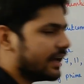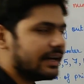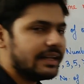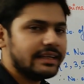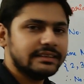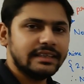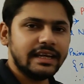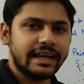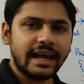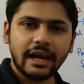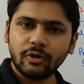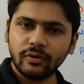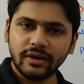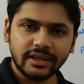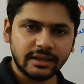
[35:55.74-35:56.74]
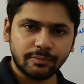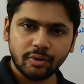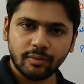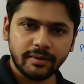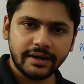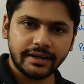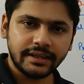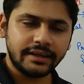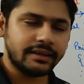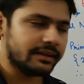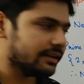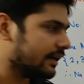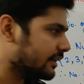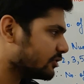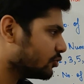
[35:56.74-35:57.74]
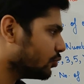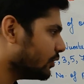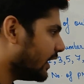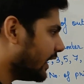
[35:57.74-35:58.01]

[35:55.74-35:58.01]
can easily calculate the probability. Let's do